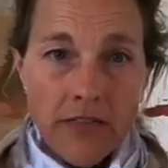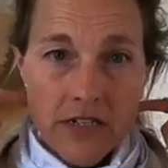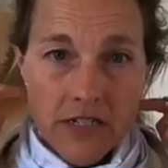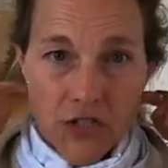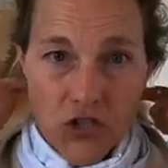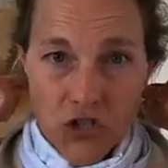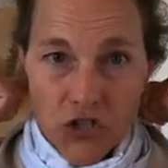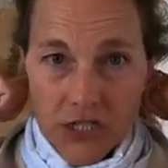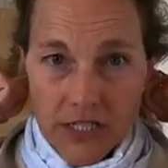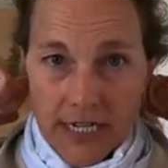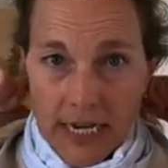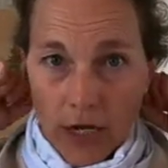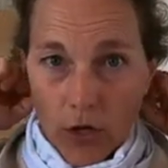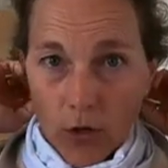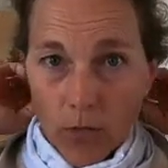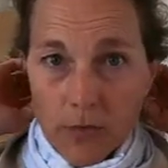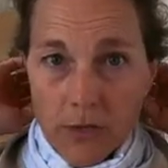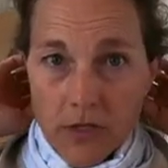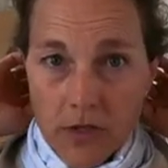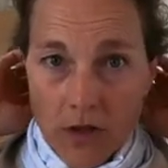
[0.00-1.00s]
This just
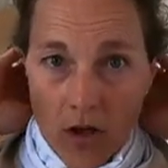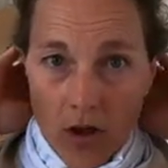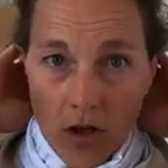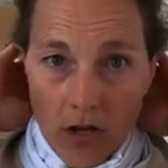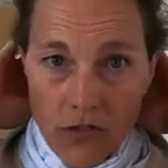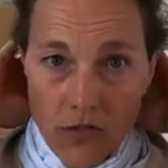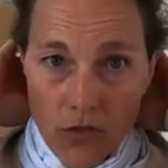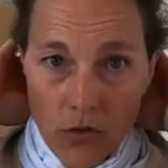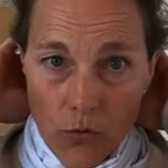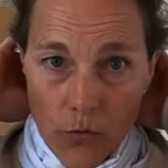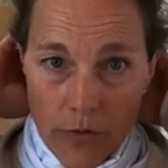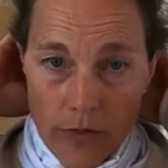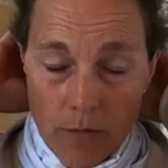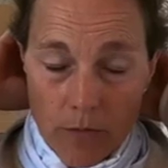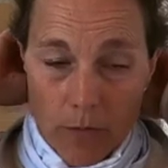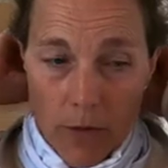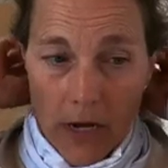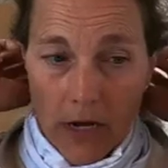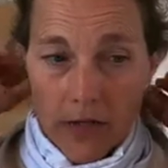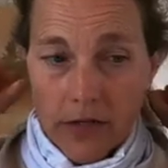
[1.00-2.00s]
helps also with the
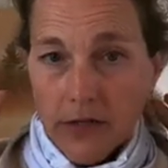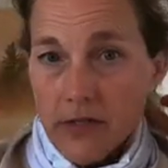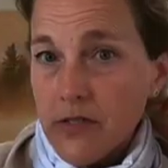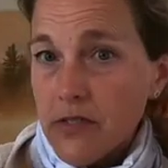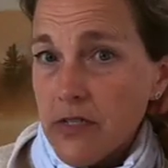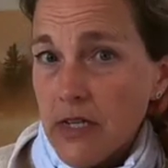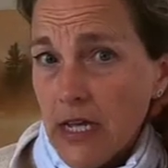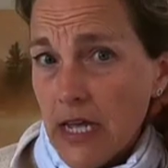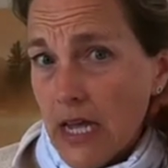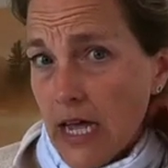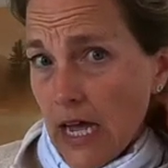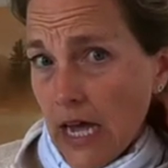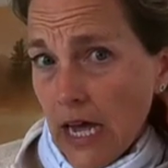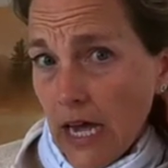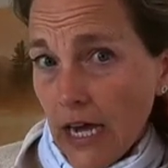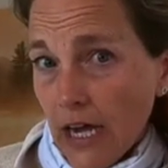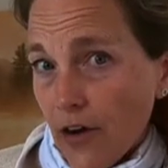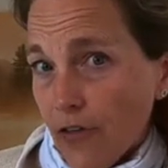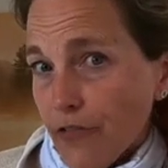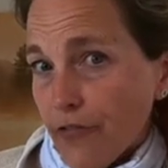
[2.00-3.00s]
bugs
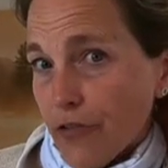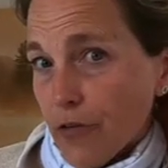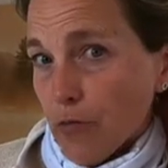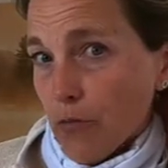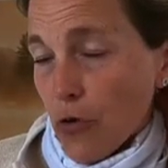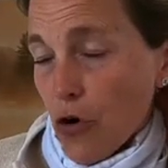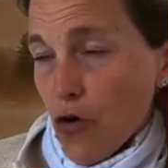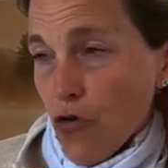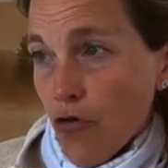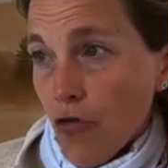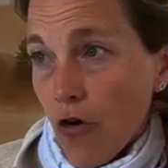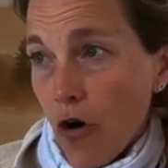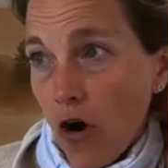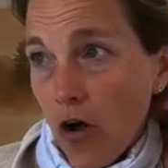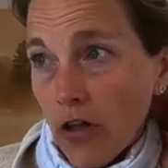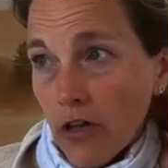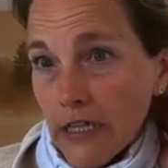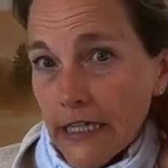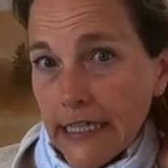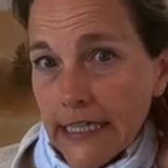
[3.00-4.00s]
from
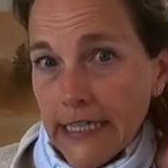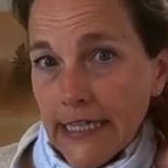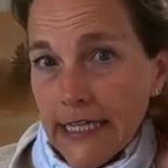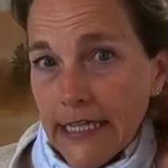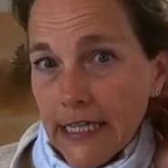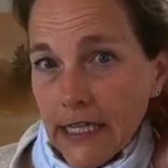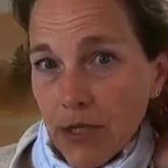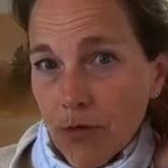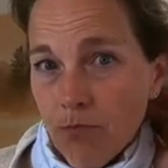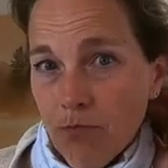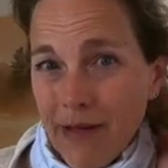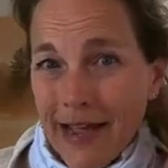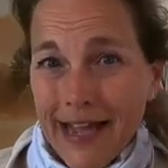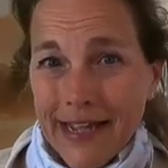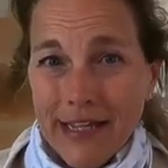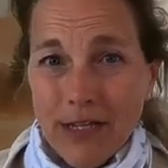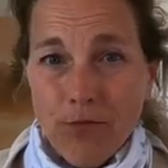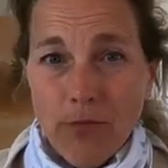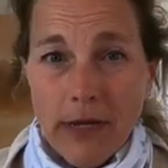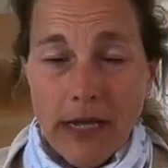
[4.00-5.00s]
crawling in
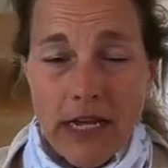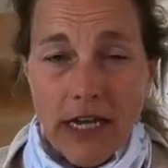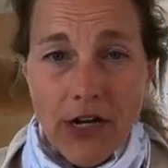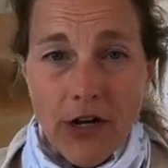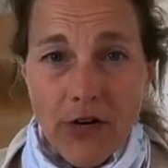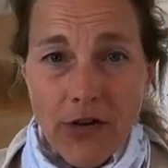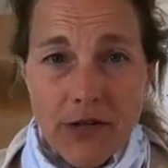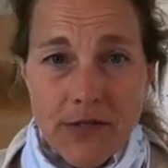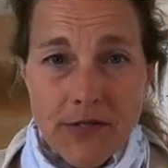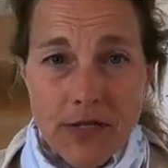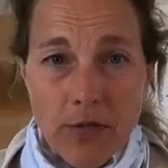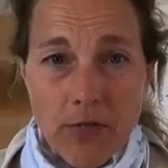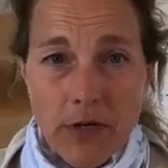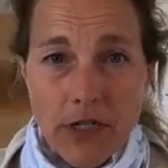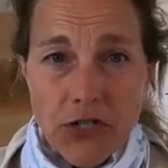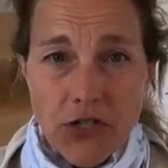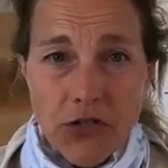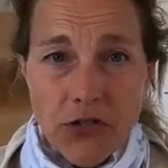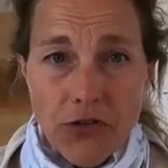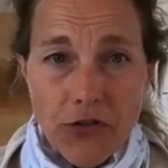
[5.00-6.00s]
back in my hair, as I
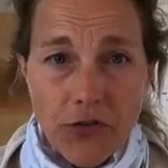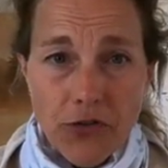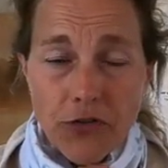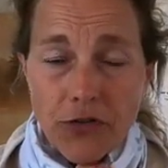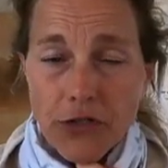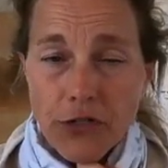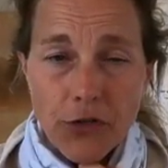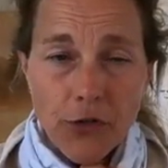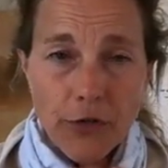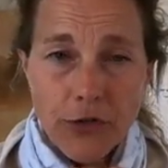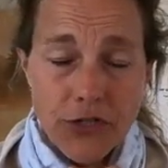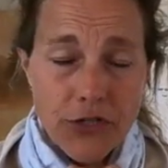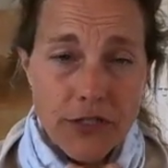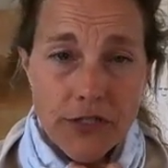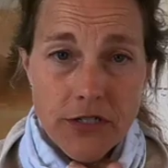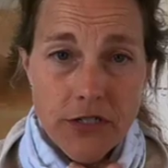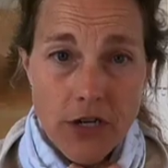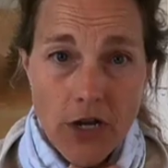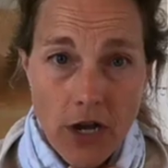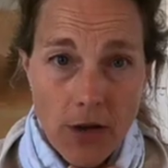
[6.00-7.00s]
mentioned earlier, which
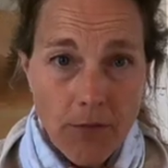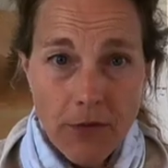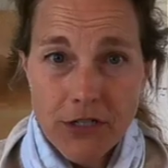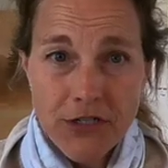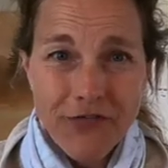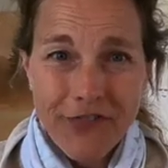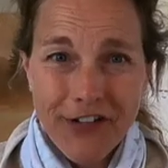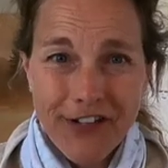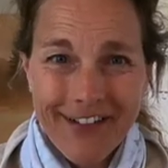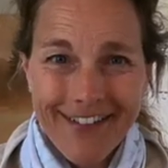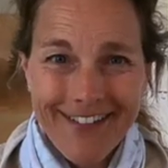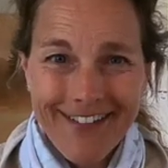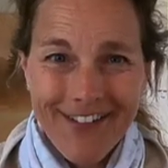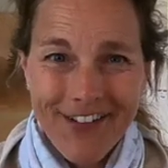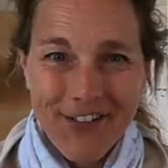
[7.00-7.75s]
is not much fun at